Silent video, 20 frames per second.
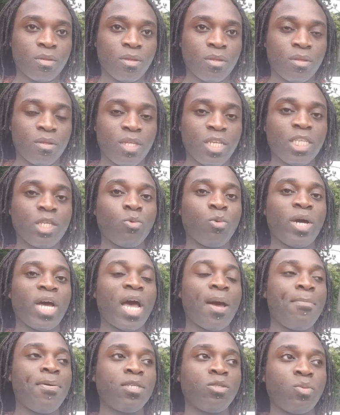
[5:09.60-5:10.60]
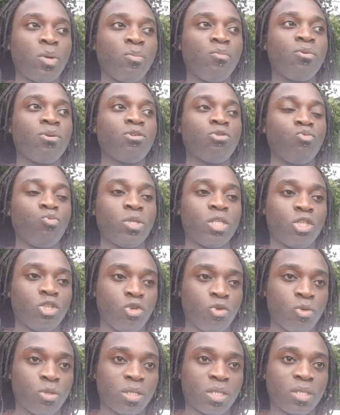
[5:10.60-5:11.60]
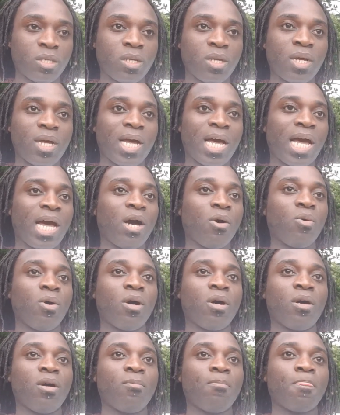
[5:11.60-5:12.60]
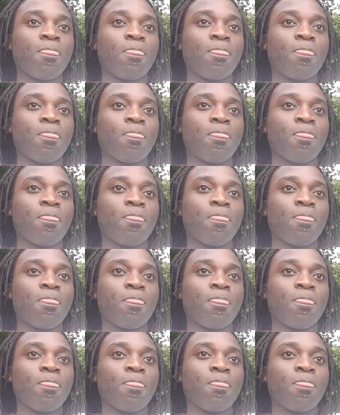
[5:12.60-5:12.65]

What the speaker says: This is what happens when we reduce our